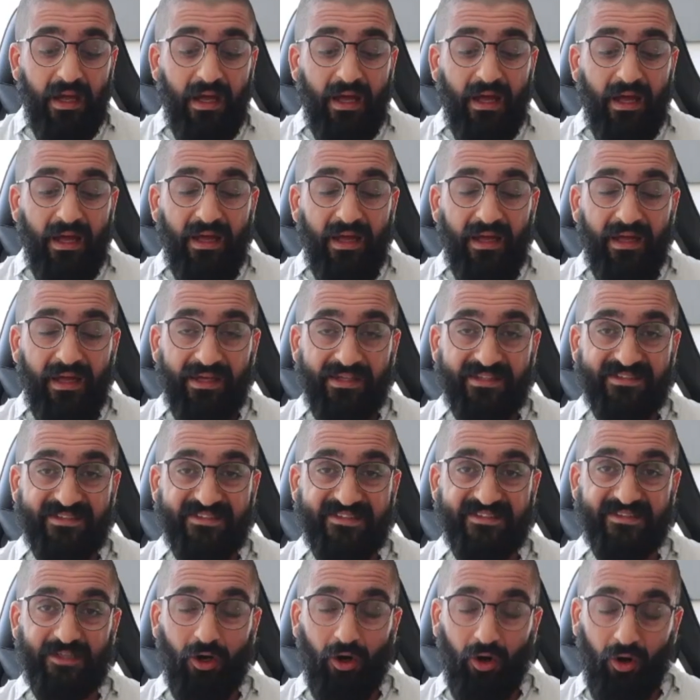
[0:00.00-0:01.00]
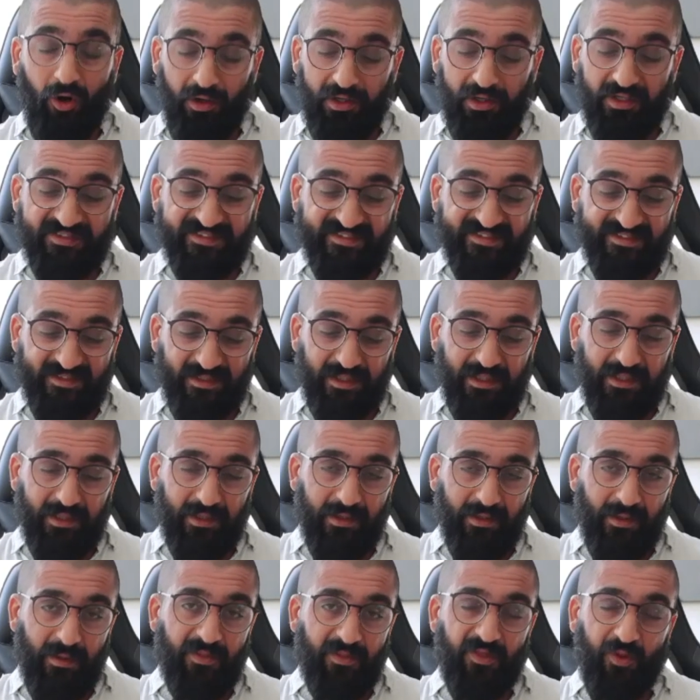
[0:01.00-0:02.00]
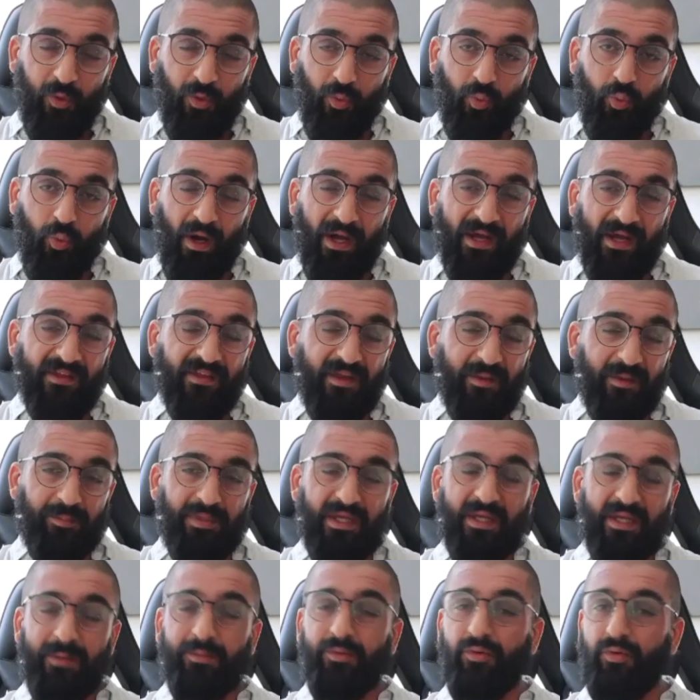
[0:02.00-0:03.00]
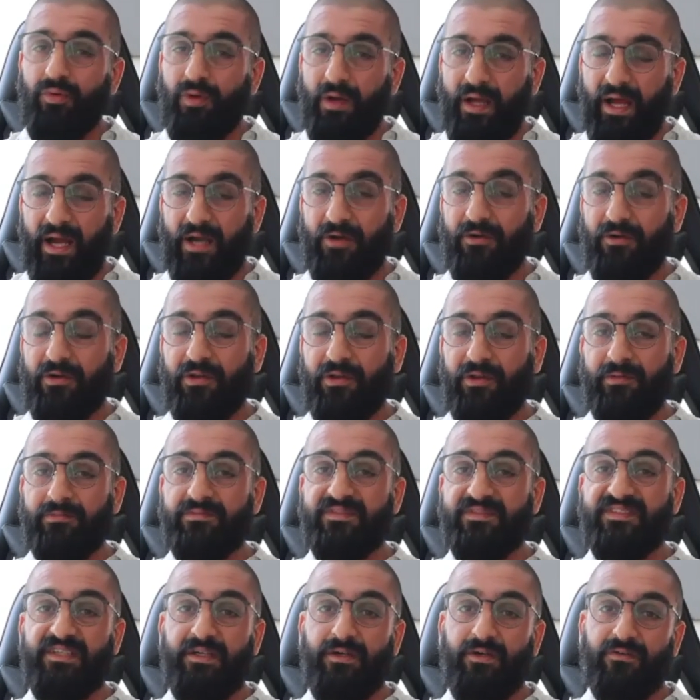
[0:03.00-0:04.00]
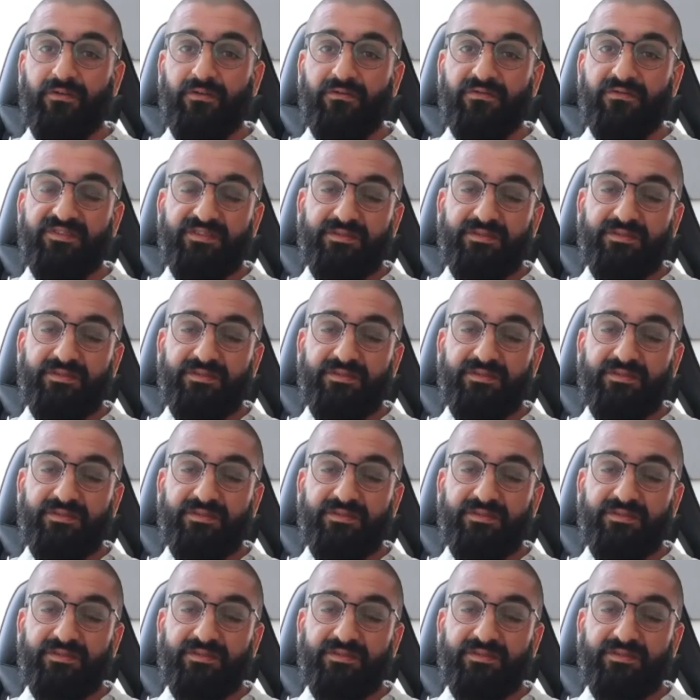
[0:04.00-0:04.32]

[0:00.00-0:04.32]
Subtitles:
it's honestly the way that people carry themselves,